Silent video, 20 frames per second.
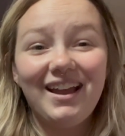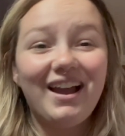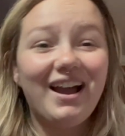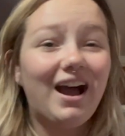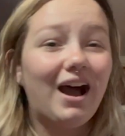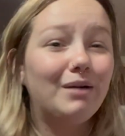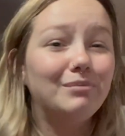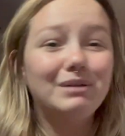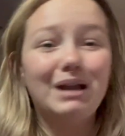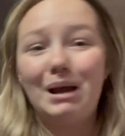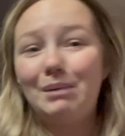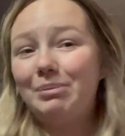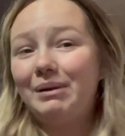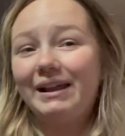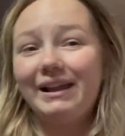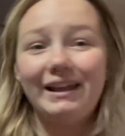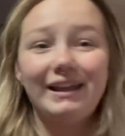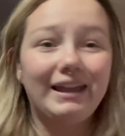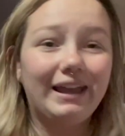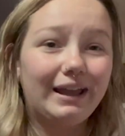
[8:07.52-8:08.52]
I'm not
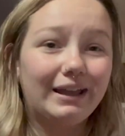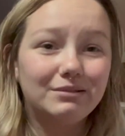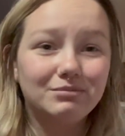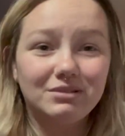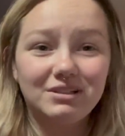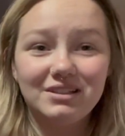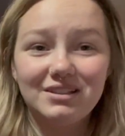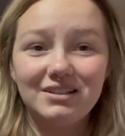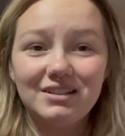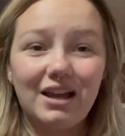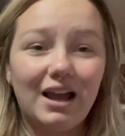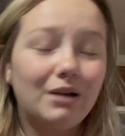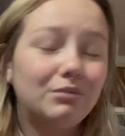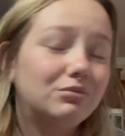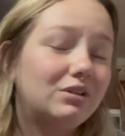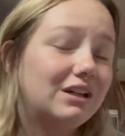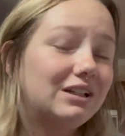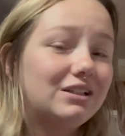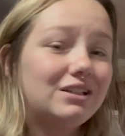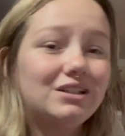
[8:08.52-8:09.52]
playing games. I'm
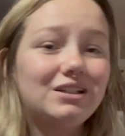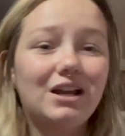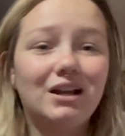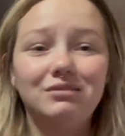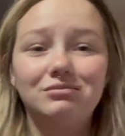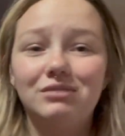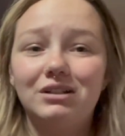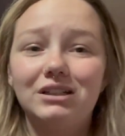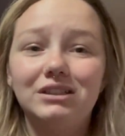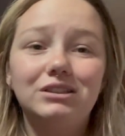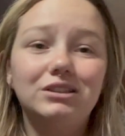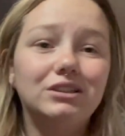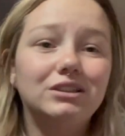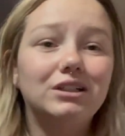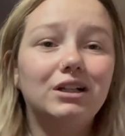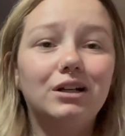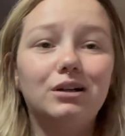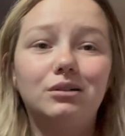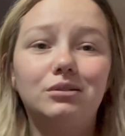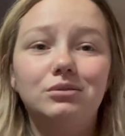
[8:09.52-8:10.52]
ready to
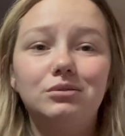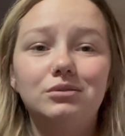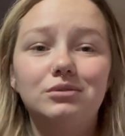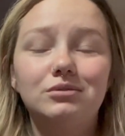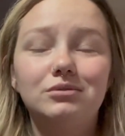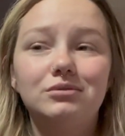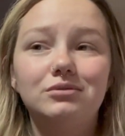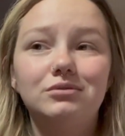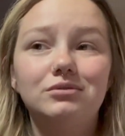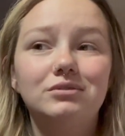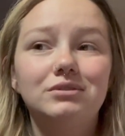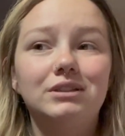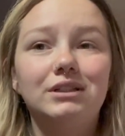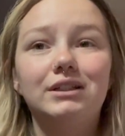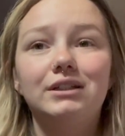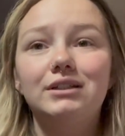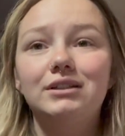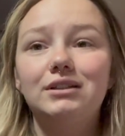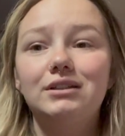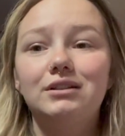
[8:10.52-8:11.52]
go.
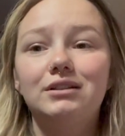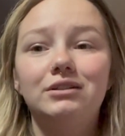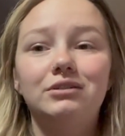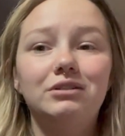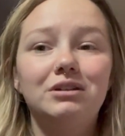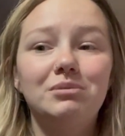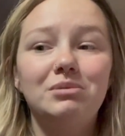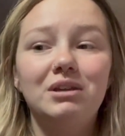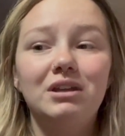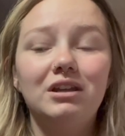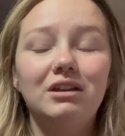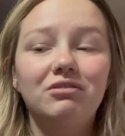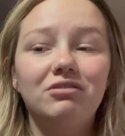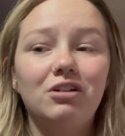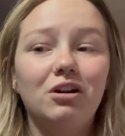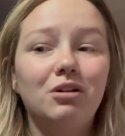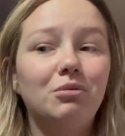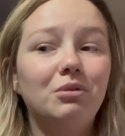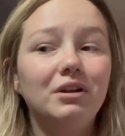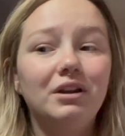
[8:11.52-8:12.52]
Like, you give me a gift
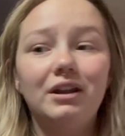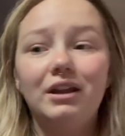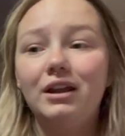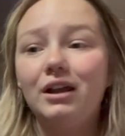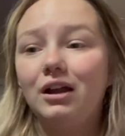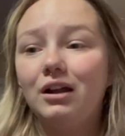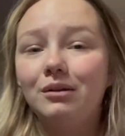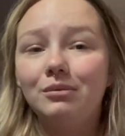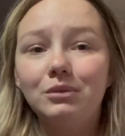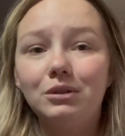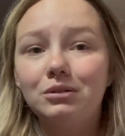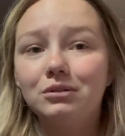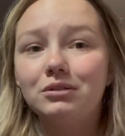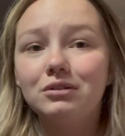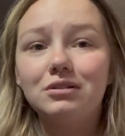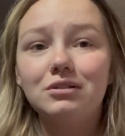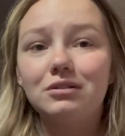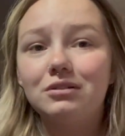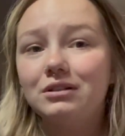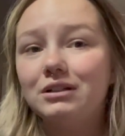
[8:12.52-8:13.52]
card one day, I'm going to the
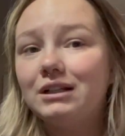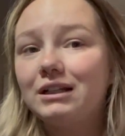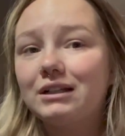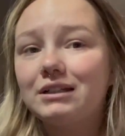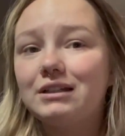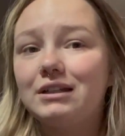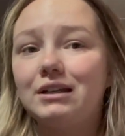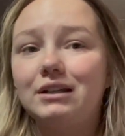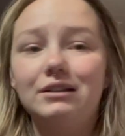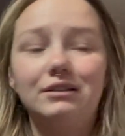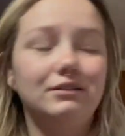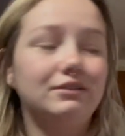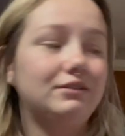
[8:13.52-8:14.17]
store the next day.